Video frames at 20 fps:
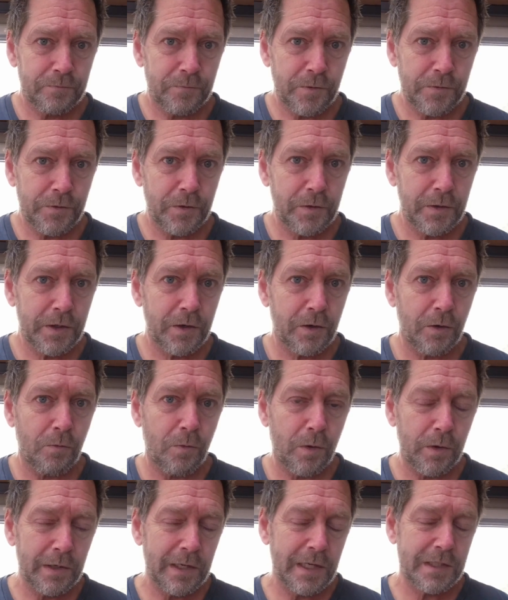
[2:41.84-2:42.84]
We've only got
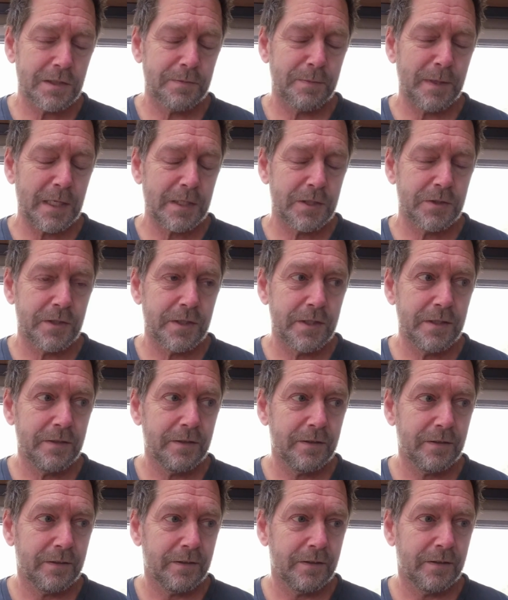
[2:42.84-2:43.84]
one leisure battery
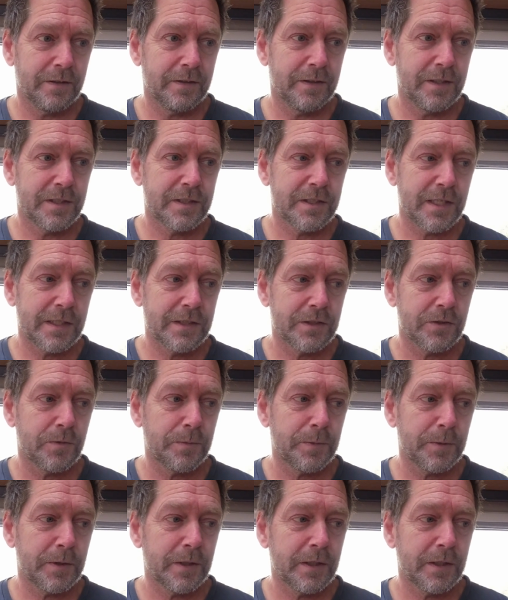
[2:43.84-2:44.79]
in this setup,